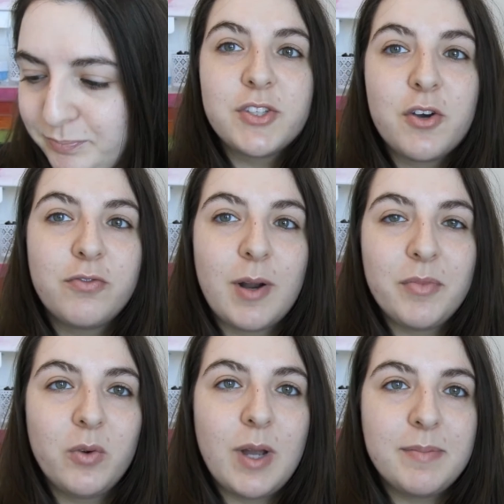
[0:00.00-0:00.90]
So
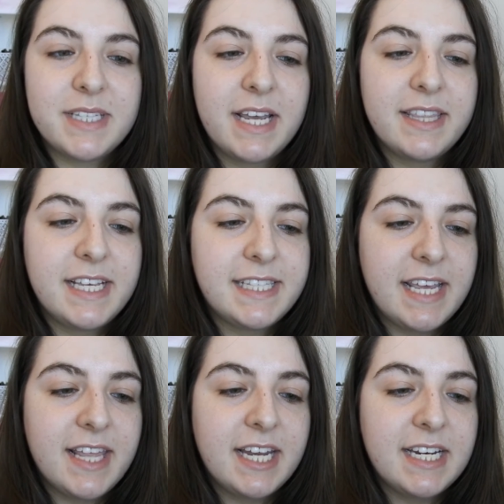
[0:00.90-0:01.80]
from their website, they
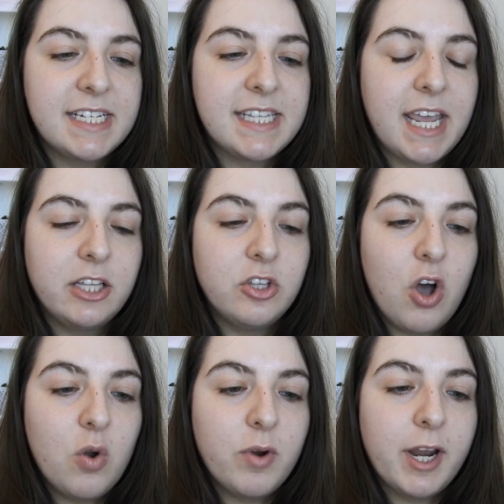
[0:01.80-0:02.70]
say that it is a
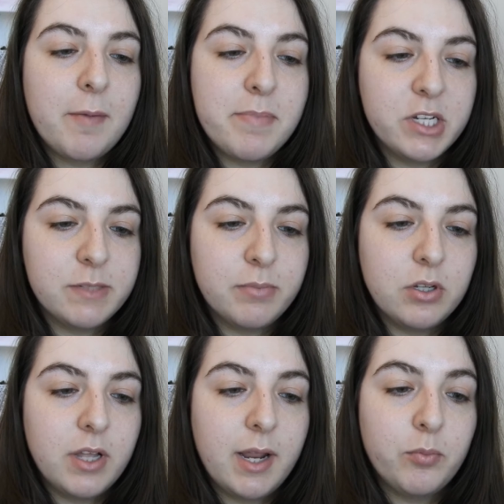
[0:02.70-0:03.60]
long-wearing, buildable,